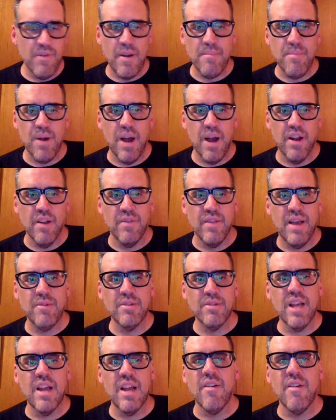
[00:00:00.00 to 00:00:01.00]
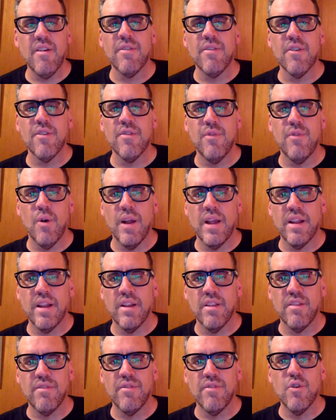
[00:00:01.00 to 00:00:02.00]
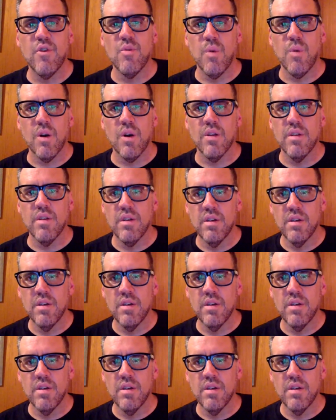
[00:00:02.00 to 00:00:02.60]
very proud of, and that was kind of our first foray into the food world.